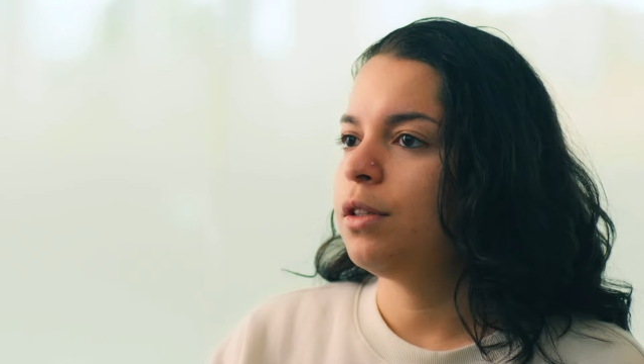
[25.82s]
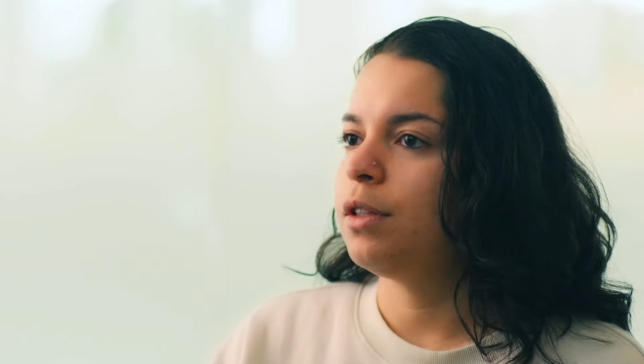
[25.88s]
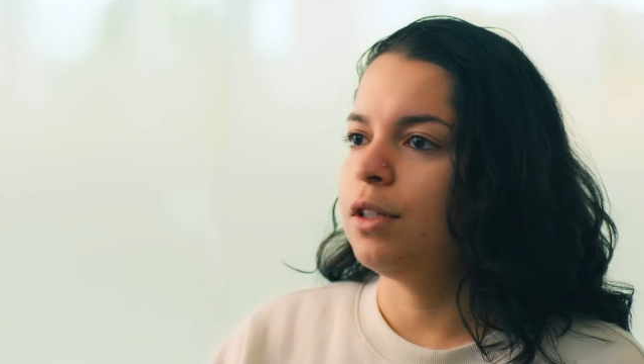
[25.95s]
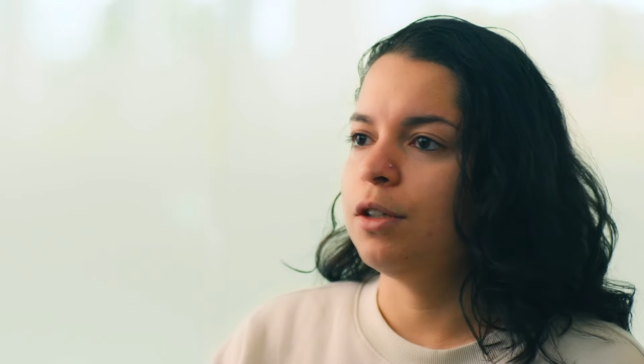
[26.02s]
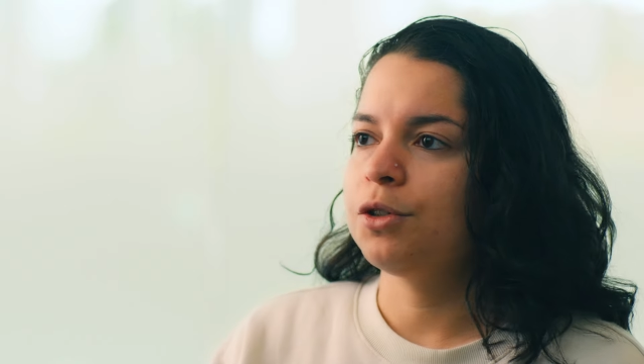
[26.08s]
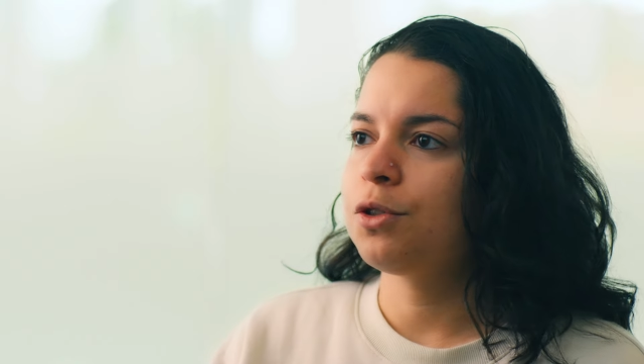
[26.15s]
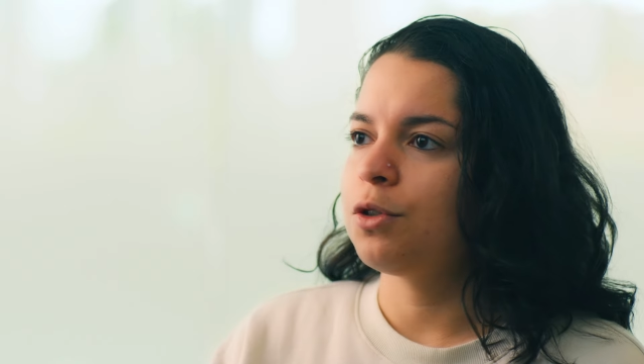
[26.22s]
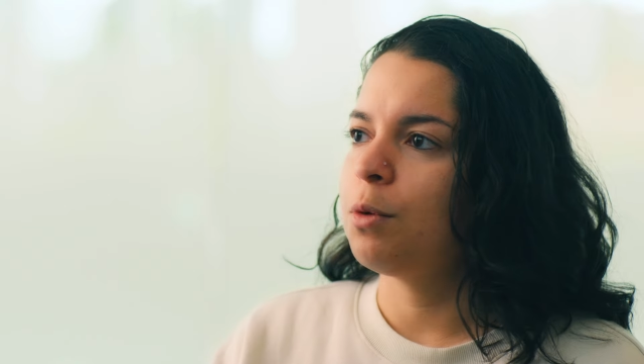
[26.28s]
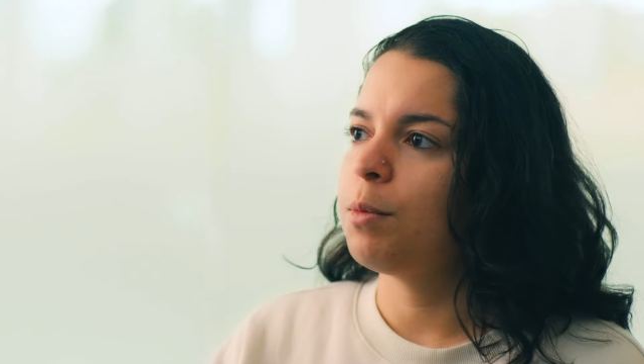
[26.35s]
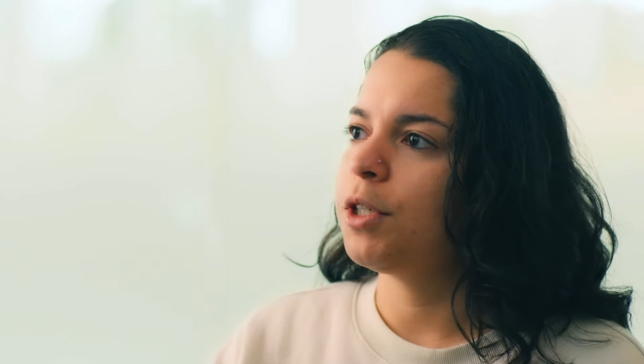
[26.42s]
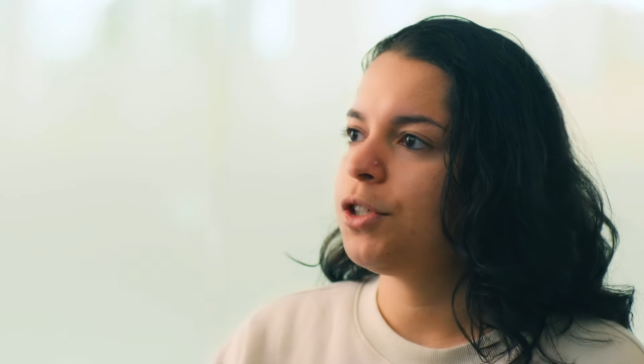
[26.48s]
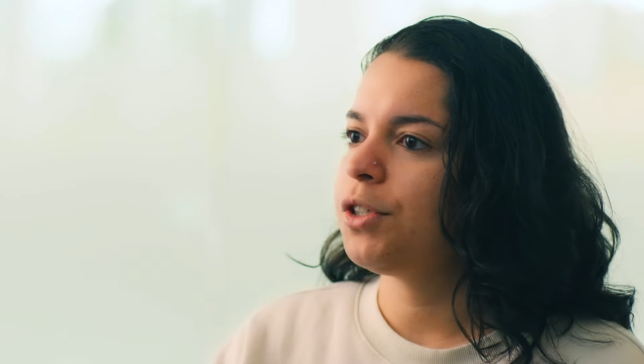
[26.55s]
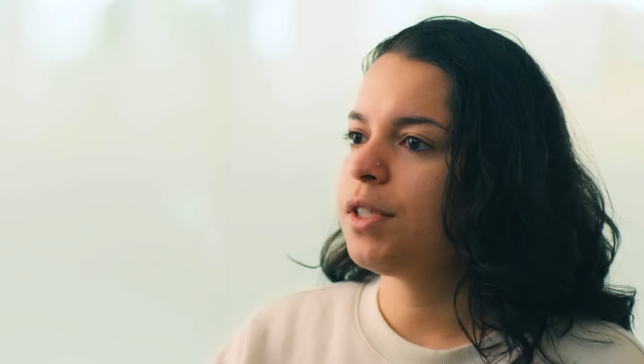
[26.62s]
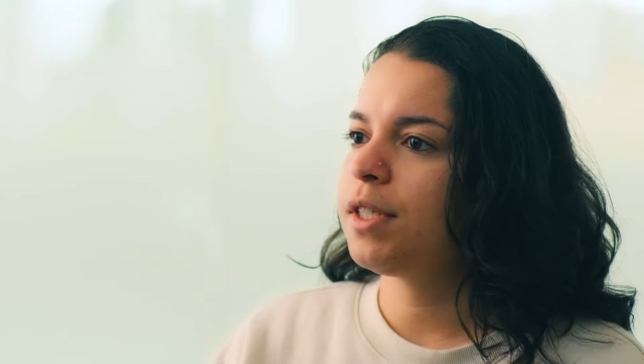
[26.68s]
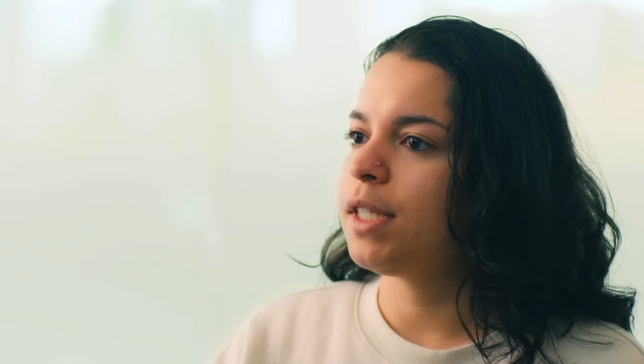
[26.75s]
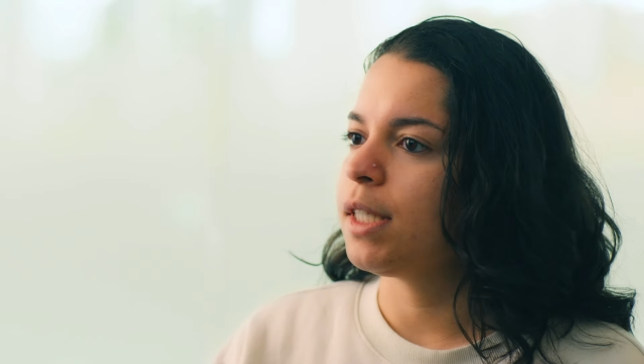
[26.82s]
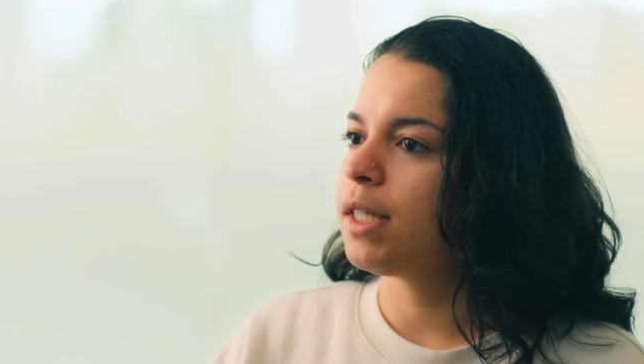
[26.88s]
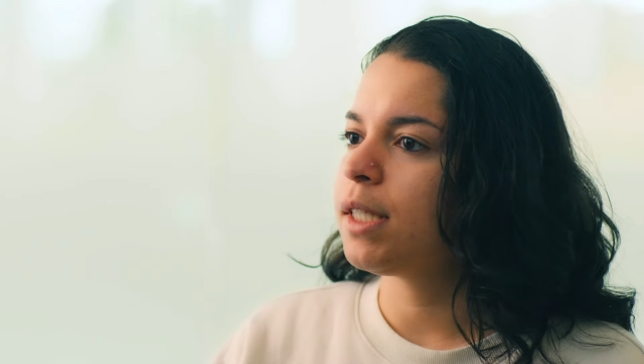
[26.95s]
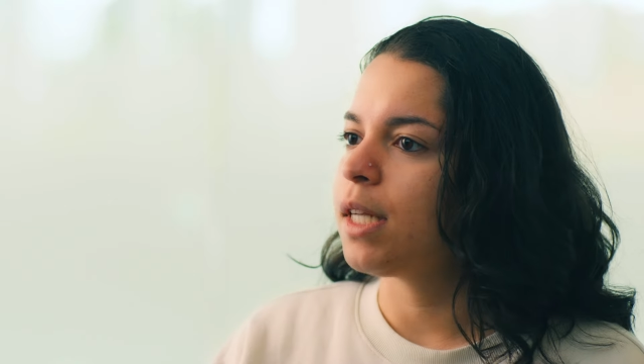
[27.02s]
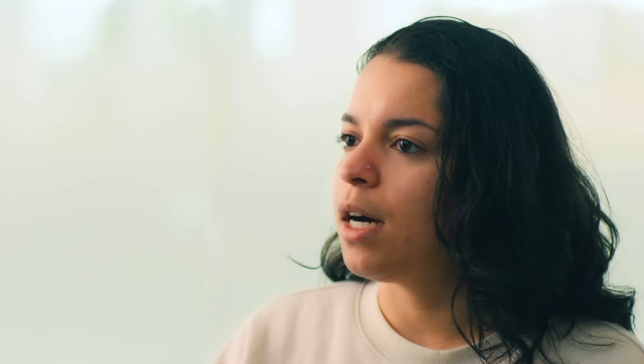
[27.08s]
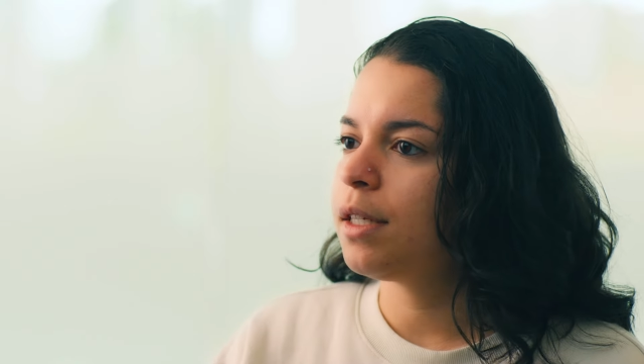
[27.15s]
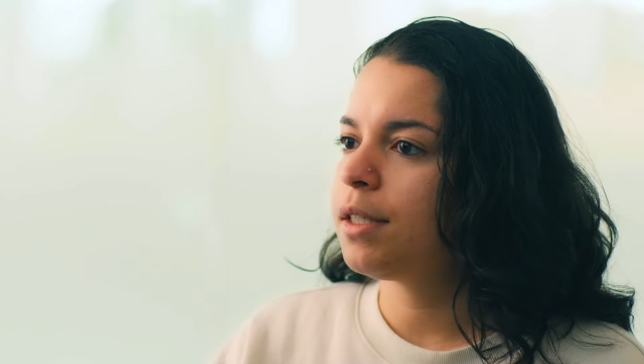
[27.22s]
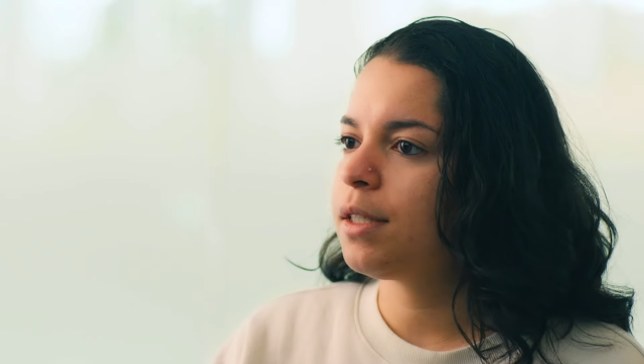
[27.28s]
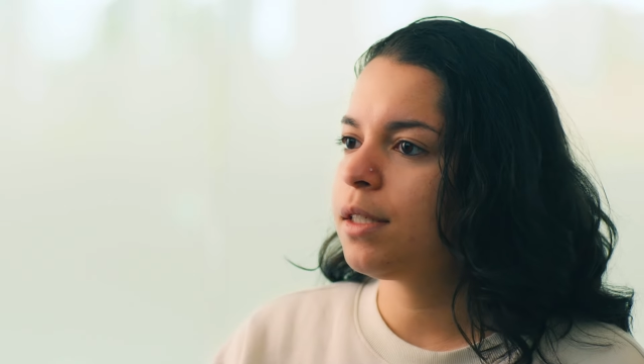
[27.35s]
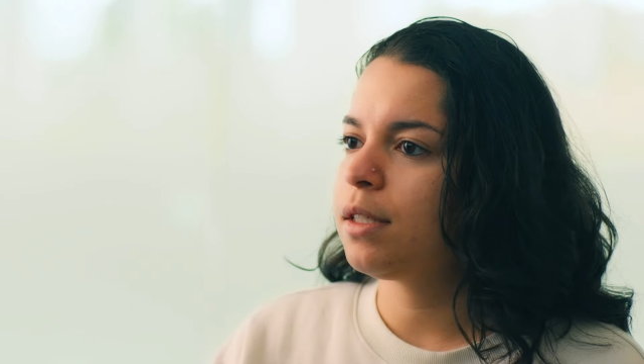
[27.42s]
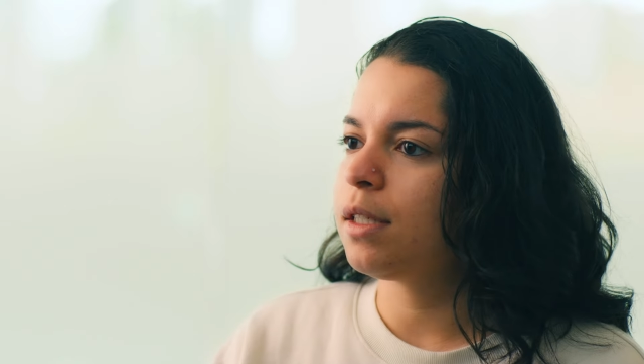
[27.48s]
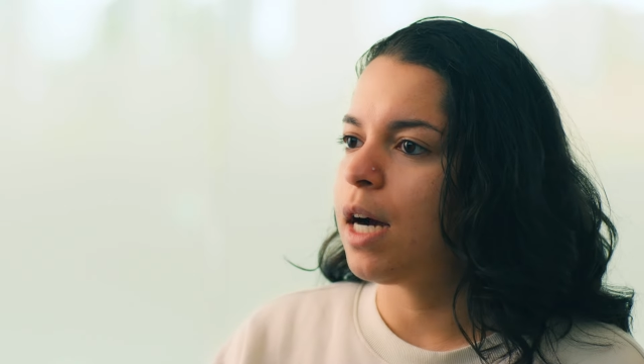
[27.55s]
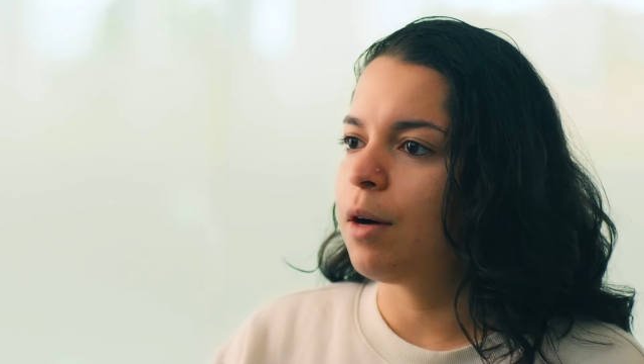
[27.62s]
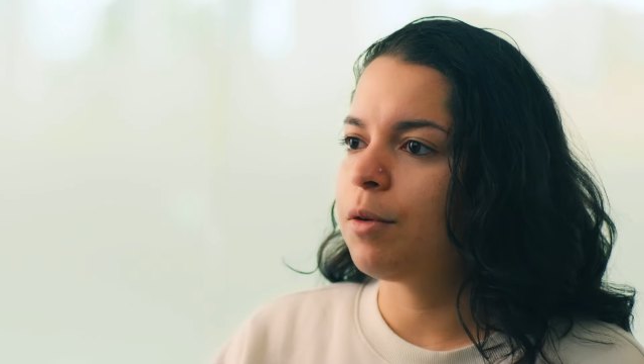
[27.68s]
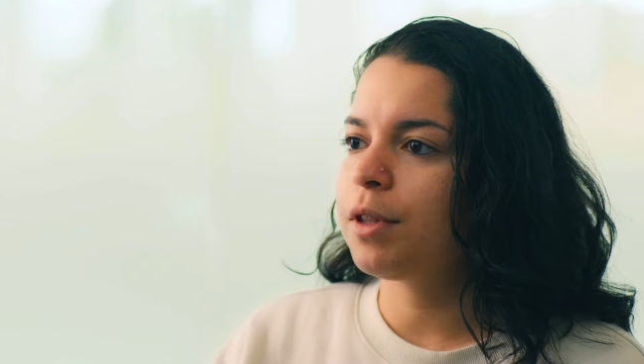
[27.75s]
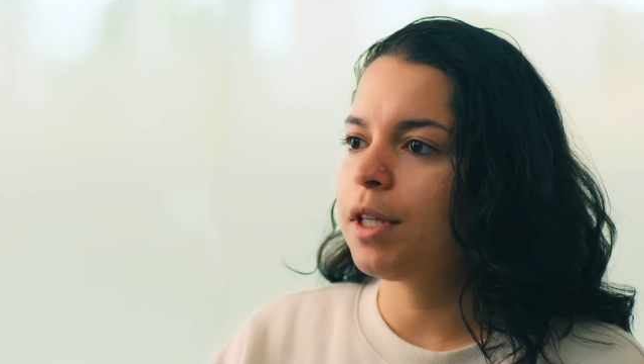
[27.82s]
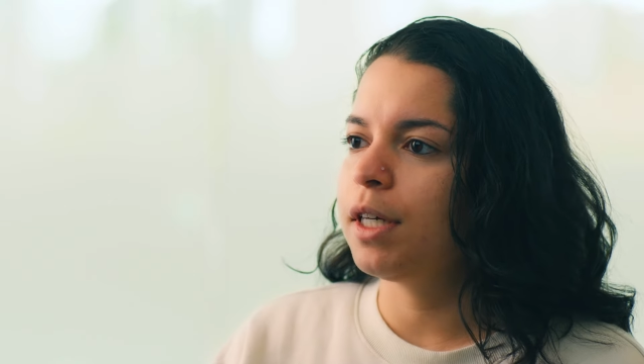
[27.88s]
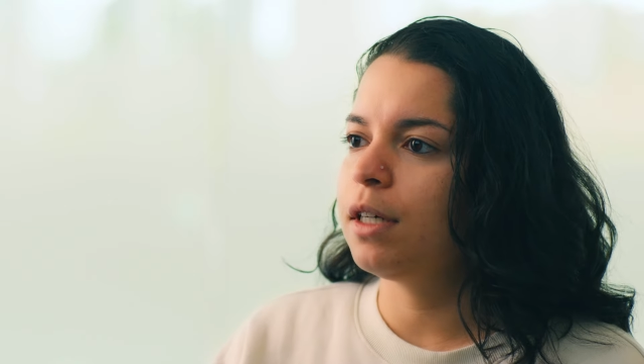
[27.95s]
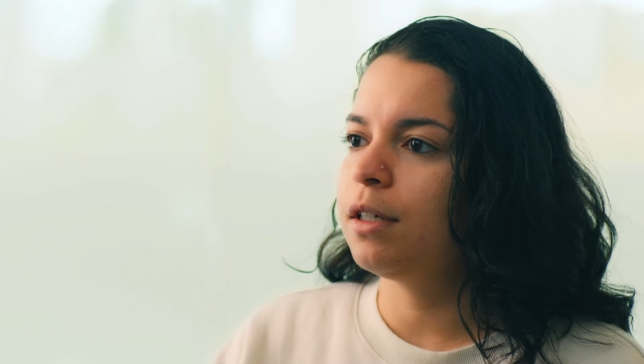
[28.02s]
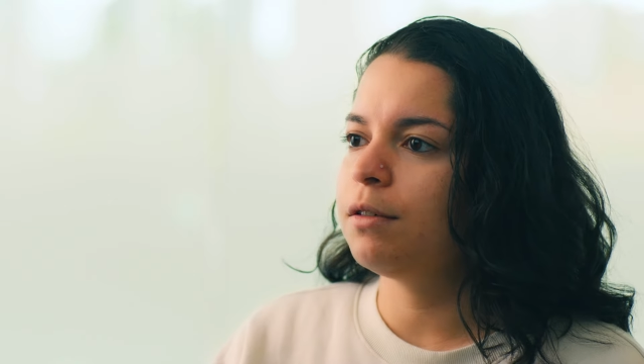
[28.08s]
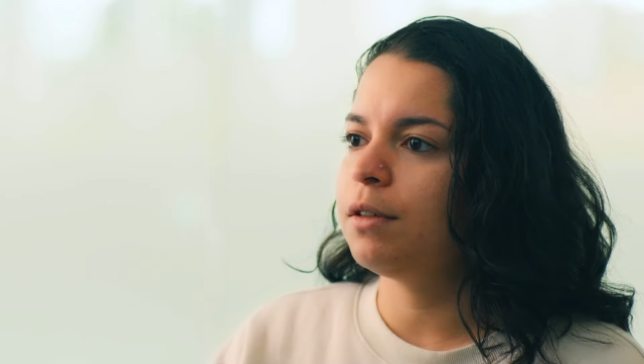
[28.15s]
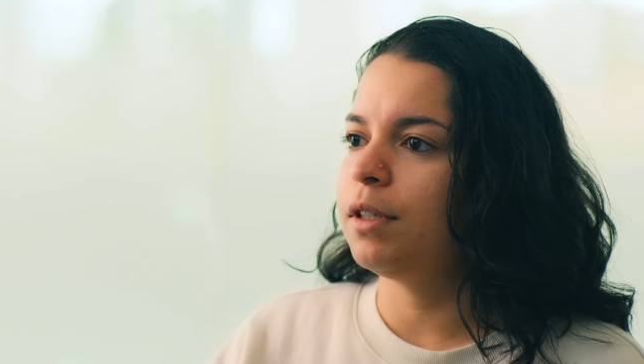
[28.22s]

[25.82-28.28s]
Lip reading: There's so much success out there